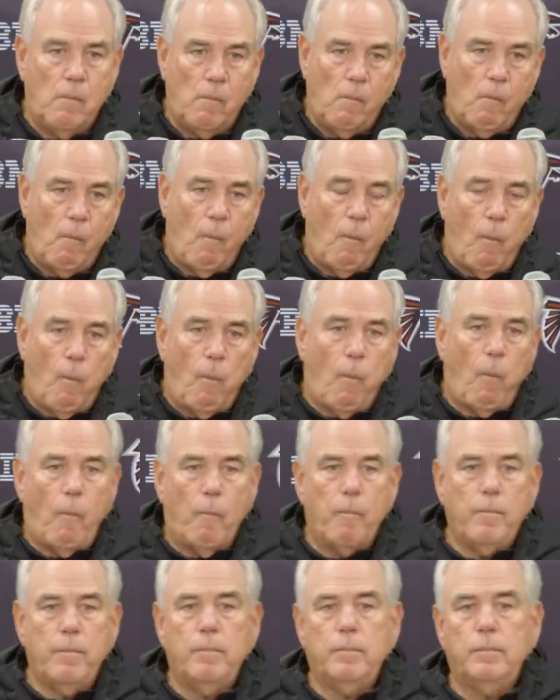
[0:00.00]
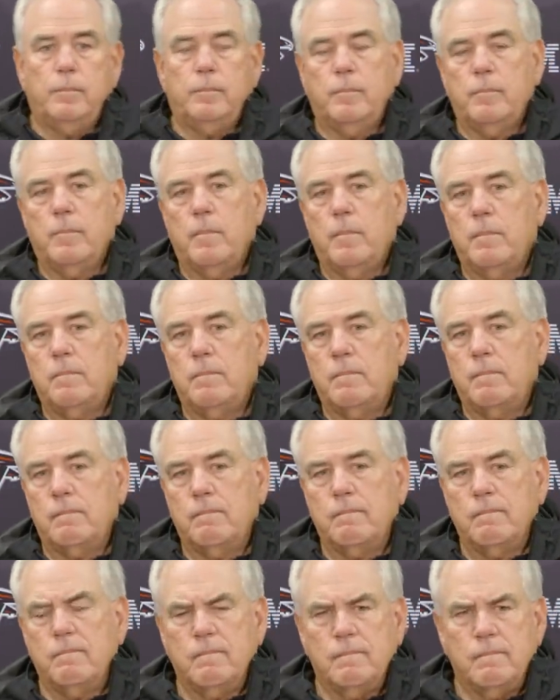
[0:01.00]
And the pressure was, um,
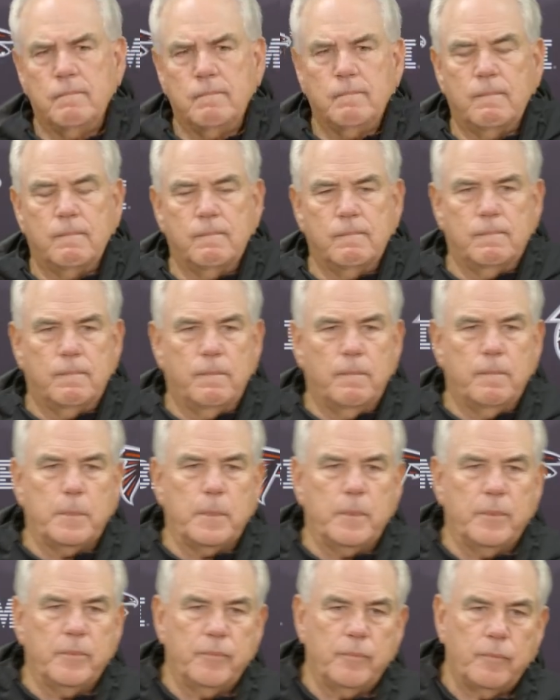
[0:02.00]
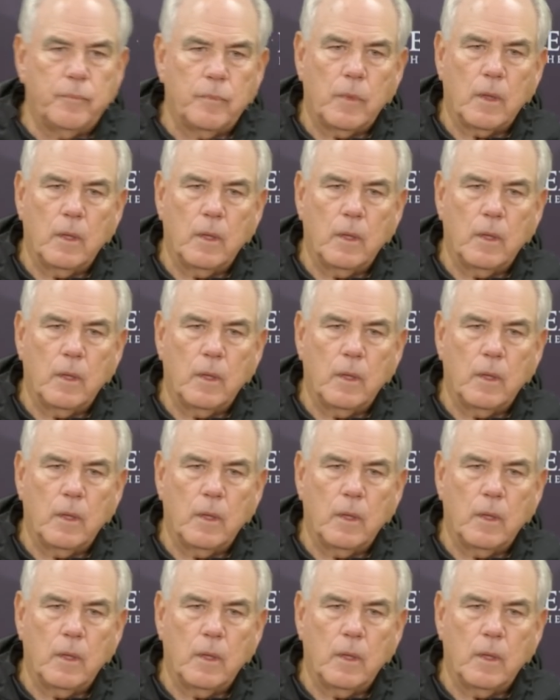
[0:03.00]
I got my numbers.